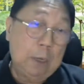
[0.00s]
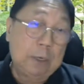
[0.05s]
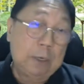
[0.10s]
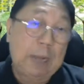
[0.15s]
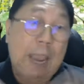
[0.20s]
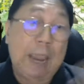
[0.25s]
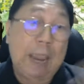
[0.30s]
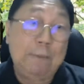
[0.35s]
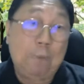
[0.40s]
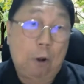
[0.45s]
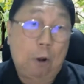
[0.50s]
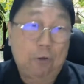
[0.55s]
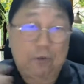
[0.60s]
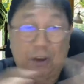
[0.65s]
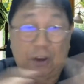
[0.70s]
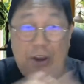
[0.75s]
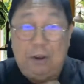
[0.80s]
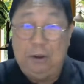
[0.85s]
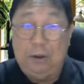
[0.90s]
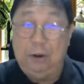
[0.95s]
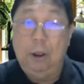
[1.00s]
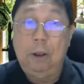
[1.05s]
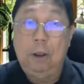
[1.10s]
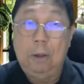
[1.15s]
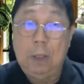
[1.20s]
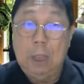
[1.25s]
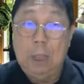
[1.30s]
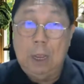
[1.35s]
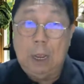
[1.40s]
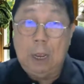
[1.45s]
Thai boxing,
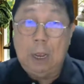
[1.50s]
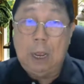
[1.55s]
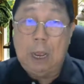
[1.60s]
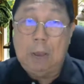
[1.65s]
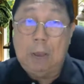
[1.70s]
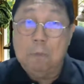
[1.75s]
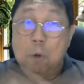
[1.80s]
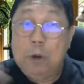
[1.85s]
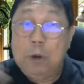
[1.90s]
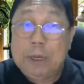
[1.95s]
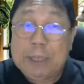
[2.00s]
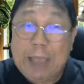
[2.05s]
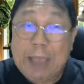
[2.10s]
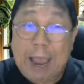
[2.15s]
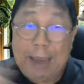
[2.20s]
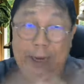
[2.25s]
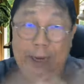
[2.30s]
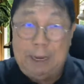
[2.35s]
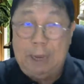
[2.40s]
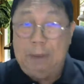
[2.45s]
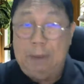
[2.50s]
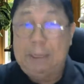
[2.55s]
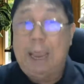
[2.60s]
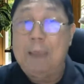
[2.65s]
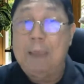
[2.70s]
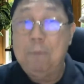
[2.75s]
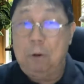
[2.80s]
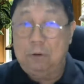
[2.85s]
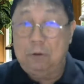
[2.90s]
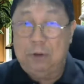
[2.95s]
Muay
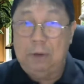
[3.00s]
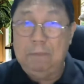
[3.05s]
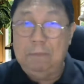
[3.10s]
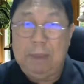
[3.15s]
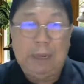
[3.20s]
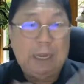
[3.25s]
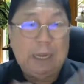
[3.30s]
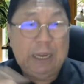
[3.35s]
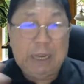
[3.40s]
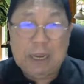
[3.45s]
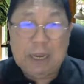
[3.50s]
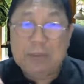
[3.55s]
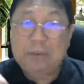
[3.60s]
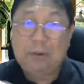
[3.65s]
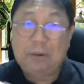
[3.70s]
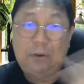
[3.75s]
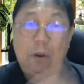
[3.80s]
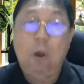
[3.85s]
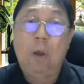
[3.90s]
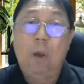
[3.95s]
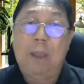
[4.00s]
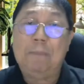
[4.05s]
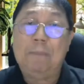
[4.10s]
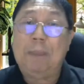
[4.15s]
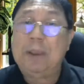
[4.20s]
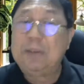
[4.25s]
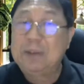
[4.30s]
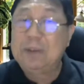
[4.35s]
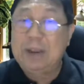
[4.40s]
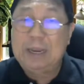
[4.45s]
Thai boxing many years ago. And
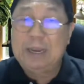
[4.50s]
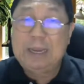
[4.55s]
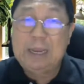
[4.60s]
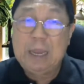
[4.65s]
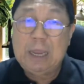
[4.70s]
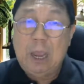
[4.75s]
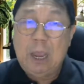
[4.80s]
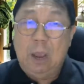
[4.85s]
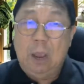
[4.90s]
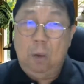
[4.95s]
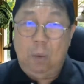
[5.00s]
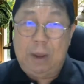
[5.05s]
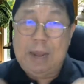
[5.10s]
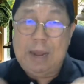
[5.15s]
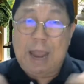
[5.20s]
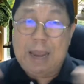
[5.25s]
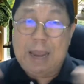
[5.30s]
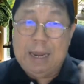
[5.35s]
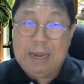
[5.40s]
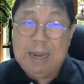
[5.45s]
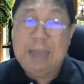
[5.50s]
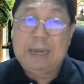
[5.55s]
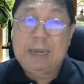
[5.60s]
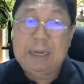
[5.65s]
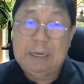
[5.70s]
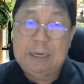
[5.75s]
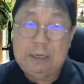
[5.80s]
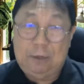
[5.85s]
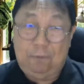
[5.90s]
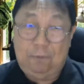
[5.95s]
basically, when I learned
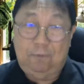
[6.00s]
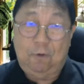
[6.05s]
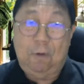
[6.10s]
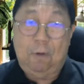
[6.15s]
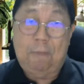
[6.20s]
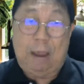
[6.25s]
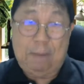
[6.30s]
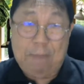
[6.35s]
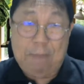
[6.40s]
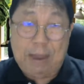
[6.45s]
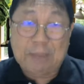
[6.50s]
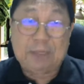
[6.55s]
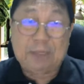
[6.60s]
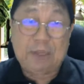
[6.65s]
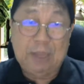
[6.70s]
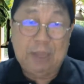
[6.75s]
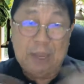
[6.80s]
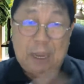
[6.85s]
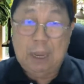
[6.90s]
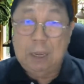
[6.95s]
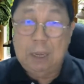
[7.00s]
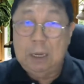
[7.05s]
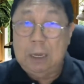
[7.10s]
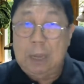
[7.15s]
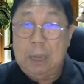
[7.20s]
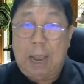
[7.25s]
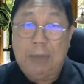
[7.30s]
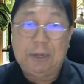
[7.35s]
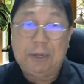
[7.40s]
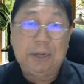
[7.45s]
it from my master,
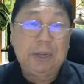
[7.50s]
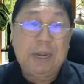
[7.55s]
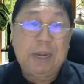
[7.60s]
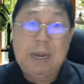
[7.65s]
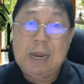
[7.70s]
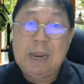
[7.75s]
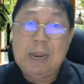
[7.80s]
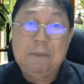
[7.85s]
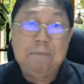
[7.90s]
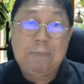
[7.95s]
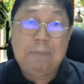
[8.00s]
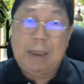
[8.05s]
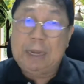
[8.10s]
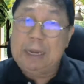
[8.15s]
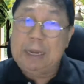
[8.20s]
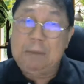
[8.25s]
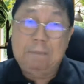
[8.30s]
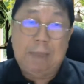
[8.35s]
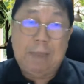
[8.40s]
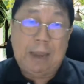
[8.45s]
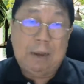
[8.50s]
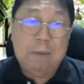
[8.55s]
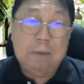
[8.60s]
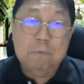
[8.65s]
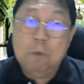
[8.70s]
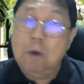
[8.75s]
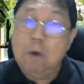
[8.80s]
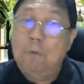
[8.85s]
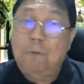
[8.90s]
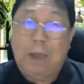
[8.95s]
I didn't learn many
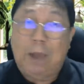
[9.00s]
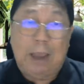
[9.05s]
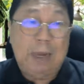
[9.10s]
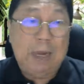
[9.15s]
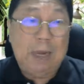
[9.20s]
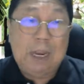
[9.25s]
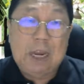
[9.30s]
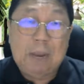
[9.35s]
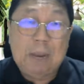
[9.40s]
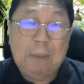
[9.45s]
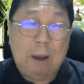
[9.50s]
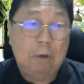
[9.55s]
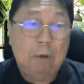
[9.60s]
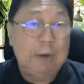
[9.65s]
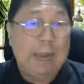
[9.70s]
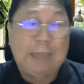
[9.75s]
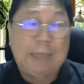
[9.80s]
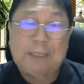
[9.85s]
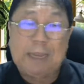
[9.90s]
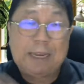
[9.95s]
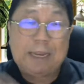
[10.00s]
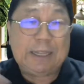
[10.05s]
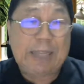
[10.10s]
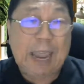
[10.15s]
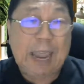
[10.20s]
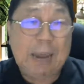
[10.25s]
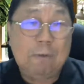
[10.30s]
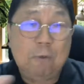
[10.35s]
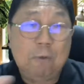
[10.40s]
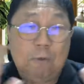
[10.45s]
moves. I learned about less than
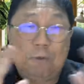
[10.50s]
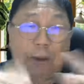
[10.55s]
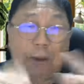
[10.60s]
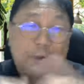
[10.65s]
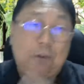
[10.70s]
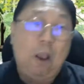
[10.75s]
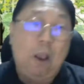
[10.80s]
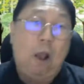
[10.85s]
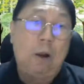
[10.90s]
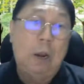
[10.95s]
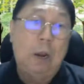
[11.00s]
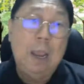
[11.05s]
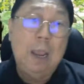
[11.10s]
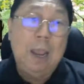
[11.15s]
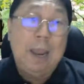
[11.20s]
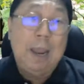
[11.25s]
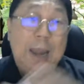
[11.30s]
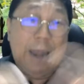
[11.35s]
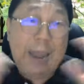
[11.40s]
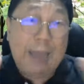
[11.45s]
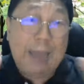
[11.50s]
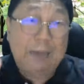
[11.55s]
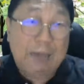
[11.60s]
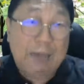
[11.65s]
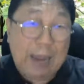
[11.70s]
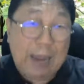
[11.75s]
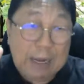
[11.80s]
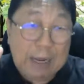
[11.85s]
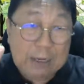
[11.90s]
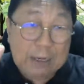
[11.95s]
10 moves, that's all. Less
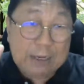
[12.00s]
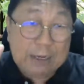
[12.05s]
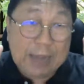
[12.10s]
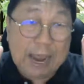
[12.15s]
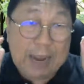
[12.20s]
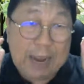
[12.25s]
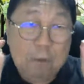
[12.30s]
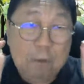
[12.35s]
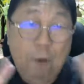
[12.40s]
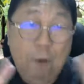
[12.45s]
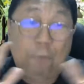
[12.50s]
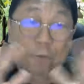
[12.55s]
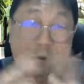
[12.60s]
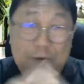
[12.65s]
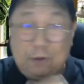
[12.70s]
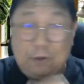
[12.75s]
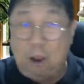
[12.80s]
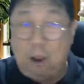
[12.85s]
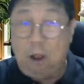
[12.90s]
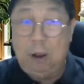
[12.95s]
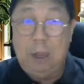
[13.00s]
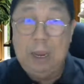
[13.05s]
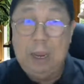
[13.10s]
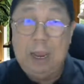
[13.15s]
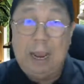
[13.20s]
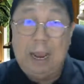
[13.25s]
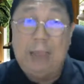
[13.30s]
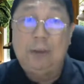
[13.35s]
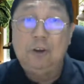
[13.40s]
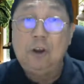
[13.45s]
than 10 moves, that's all.
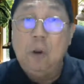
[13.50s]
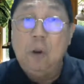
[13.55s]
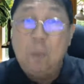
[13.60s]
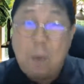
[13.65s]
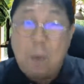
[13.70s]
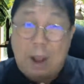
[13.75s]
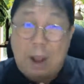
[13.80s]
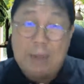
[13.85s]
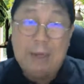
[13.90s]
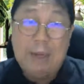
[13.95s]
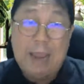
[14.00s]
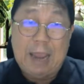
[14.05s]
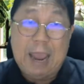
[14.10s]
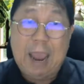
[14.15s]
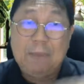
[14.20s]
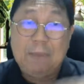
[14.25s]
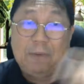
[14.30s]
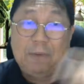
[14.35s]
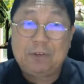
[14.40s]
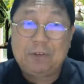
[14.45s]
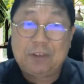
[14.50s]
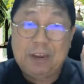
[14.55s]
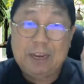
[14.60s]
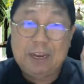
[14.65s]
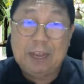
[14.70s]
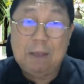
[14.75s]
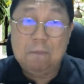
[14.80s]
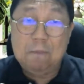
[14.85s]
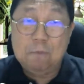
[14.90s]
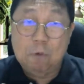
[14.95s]
And you know what? Every
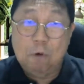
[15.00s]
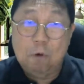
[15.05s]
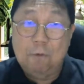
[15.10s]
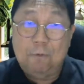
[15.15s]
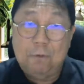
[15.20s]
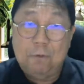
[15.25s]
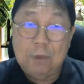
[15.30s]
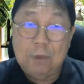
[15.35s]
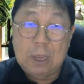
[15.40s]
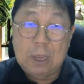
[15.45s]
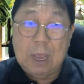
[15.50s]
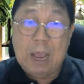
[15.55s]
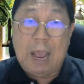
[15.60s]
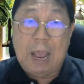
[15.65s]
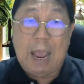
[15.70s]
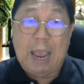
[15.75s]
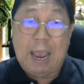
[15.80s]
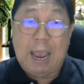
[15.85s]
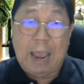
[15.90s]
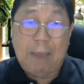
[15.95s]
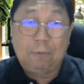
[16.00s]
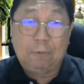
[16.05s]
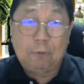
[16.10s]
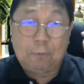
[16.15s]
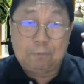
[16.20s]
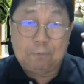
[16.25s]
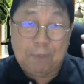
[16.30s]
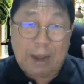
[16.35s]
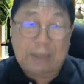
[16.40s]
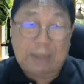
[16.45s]
single move, I have
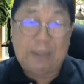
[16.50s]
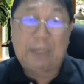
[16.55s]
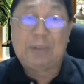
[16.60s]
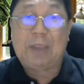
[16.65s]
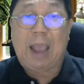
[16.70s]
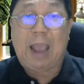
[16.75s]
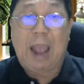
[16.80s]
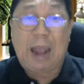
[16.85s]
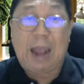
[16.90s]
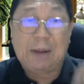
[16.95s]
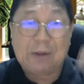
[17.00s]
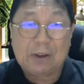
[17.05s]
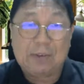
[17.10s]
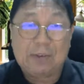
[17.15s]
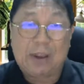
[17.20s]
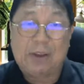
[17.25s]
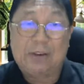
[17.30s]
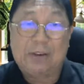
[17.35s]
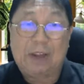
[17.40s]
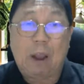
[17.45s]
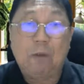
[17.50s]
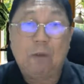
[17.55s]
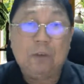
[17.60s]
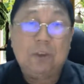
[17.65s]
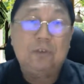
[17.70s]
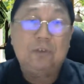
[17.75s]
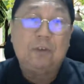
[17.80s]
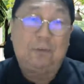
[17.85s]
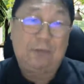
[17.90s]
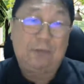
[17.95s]
to practice hundreds and
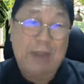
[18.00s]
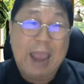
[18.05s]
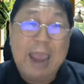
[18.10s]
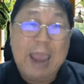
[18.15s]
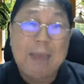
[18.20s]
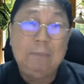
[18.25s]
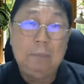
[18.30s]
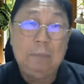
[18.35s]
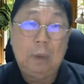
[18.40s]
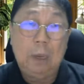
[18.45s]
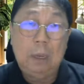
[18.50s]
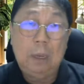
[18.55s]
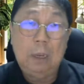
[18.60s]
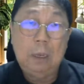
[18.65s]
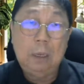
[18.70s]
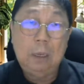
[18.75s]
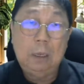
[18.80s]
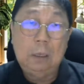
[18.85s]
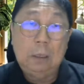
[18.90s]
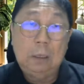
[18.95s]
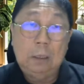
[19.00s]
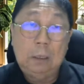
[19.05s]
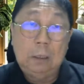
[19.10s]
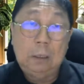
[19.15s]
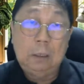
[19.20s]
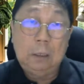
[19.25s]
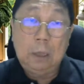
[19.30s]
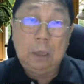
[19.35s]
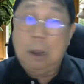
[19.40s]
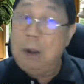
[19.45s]
thousands of times.
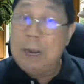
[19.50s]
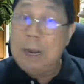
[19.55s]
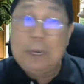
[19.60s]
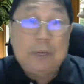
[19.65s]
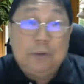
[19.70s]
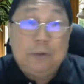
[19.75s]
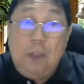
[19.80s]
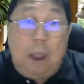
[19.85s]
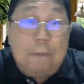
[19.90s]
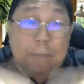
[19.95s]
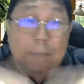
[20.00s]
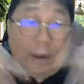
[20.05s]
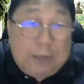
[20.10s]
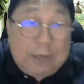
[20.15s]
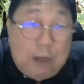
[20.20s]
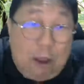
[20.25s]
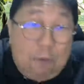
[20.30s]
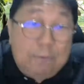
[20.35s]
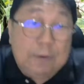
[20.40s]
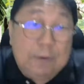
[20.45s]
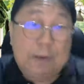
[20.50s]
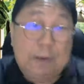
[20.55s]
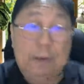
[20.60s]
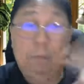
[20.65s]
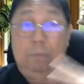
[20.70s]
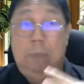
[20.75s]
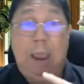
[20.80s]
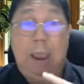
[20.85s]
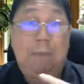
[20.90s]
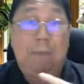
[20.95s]
All right, it's not a matter of
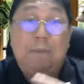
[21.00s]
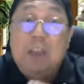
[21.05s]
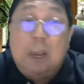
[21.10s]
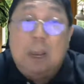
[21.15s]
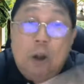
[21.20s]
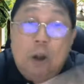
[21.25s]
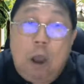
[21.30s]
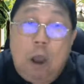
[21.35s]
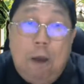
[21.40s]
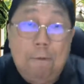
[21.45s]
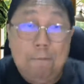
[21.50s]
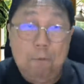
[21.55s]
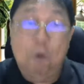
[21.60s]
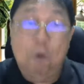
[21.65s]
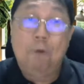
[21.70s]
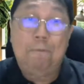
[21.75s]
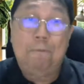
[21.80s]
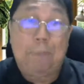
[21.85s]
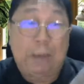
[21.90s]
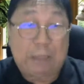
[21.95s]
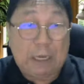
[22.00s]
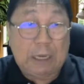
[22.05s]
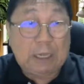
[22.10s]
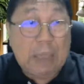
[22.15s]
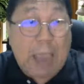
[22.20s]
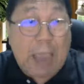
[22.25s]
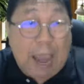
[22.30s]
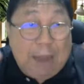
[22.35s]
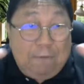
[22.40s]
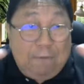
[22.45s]
having a lot of moves, but just
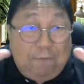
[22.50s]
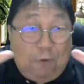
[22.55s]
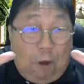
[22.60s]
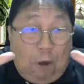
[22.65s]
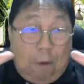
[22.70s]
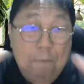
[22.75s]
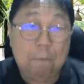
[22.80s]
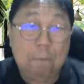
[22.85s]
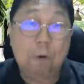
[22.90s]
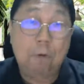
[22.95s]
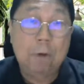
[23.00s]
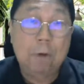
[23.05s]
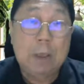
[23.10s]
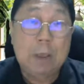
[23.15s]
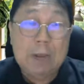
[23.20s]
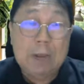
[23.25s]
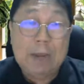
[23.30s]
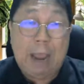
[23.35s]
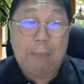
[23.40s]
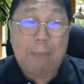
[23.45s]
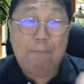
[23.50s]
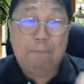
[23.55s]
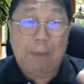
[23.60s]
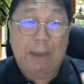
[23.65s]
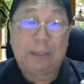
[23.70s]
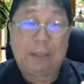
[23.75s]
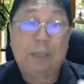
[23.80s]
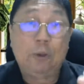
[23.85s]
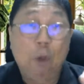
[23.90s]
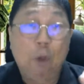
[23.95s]
a handful of moves that I
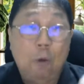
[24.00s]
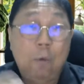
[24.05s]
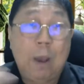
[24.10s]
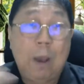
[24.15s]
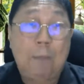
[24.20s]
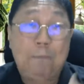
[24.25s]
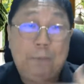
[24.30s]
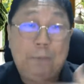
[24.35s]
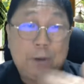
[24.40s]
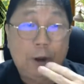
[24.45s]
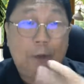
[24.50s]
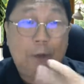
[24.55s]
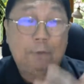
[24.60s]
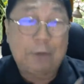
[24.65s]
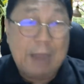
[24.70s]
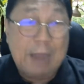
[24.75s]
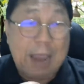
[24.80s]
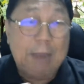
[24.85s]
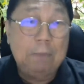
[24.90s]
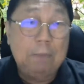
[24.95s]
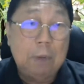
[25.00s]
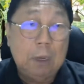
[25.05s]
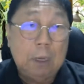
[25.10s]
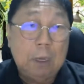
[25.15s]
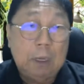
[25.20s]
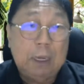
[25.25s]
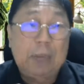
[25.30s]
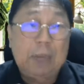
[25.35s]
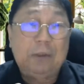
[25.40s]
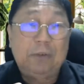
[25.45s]
practice over a period of time.
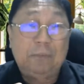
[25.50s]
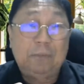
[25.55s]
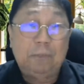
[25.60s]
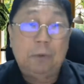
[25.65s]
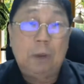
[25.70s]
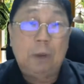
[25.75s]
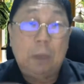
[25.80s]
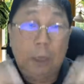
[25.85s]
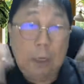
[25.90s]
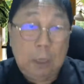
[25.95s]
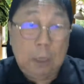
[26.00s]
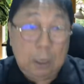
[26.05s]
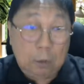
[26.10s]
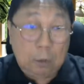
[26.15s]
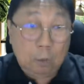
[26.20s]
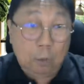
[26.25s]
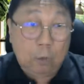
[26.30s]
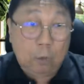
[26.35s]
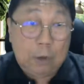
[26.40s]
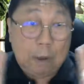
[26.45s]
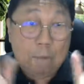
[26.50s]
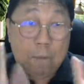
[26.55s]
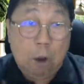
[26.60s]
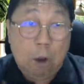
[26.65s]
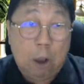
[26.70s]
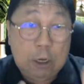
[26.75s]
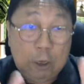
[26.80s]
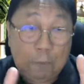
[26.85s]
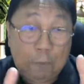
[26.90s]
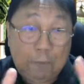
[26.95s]
The
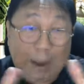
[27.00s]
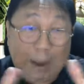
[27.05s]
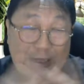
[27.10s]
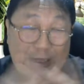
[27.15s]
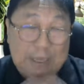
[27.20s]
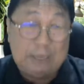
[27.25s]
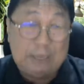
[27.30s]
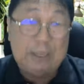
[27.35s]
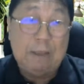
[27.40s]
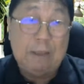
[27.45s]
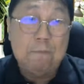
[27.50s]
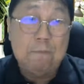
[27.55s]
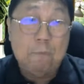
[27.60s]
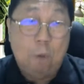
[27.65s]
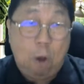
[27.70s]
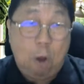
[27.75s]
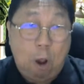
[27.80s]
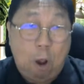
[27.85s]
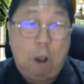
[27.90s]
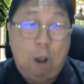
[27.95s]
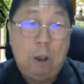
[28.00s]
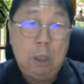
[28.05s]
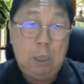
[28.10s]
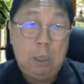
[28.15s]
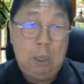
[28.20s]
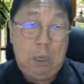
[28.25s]
more you practice, the more